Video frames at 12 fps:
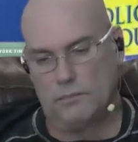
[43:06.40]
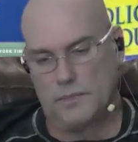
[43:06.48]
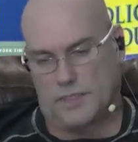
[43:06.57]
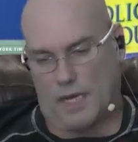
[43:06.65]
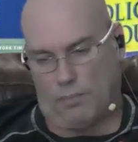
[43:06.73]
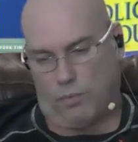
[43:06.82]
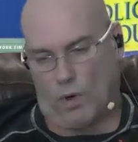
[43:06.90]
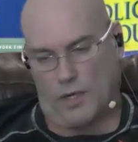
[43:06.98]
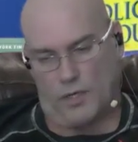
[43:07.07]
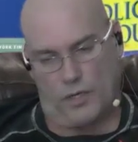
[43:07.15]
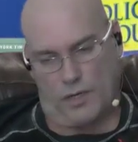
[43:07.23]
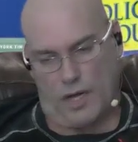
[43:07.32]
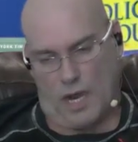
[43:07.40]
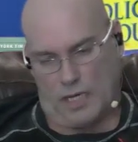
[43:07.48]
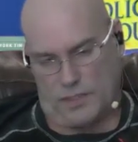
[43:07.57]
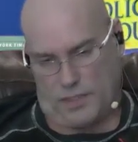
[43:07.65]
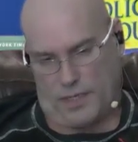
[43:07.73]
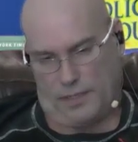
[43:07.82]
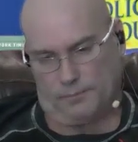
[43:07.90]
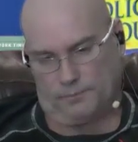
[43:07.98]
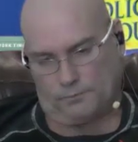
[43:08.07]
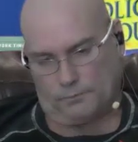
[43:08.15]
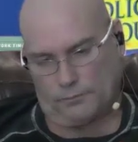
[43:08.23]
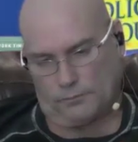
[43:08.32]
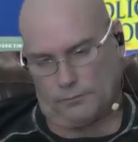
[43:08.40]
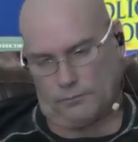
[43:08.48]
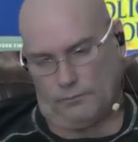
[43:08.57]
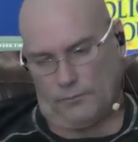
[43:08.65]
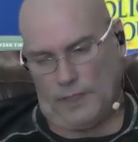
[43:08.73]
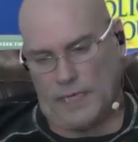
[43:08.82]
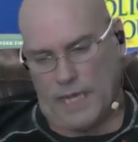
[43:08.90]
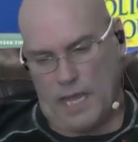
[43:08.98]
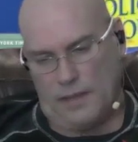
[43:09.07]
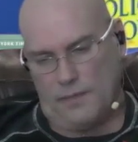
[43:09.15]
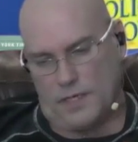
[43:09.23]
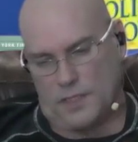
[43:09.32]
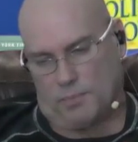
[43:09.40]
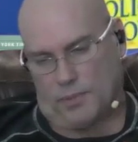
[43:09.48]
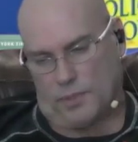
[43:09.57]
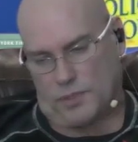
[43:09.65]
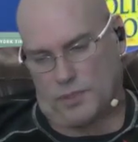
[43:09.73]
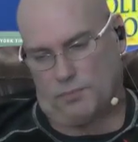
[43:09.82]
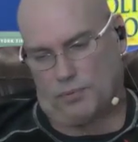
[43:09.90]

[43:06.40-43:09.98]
Step 1, curiosity. Can this person,